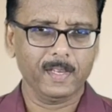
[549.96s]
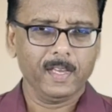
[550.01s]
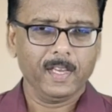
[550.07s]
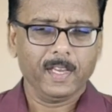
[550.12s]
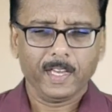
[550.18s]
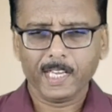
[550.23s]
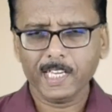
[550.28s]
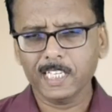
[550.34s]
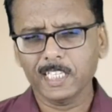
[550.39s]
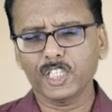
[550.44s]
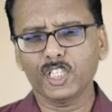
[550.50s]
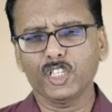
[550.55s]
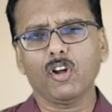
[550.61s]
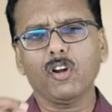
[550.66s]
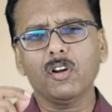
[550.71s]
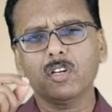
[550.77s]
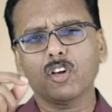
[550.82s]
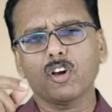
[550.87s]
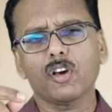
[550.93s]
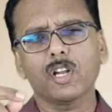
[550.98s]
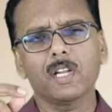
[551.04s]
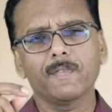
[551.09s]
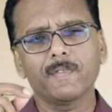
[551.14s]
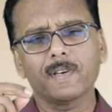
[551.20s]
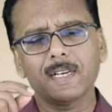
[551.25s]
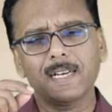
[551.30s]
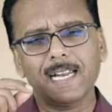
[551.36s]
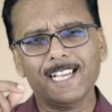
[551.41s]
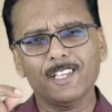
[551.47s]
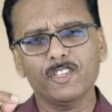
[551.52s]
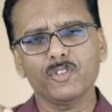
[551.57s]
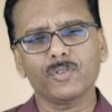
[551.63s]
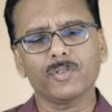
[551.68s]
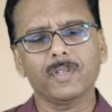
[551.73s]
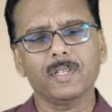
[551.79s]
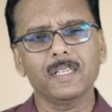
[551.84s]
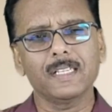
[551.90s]
is not on our
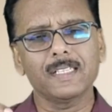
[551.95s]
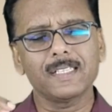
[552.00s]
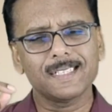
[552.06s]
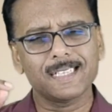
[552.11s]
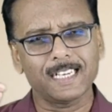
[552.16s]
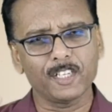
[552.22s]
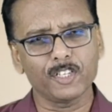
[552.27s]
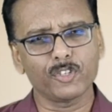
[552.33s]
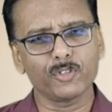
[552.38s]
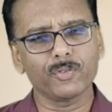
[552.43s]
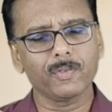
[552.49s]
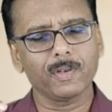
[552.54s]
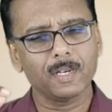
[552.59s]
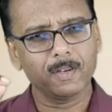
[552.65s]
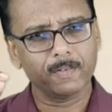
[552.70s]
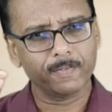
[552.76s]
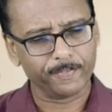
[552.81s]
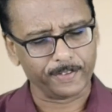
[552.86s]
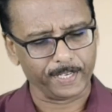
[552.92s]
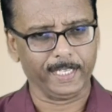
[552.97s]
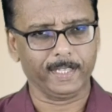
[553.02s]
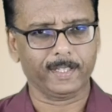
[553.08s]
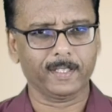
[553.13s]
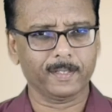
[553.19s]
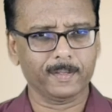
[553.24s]
natural sensual faith.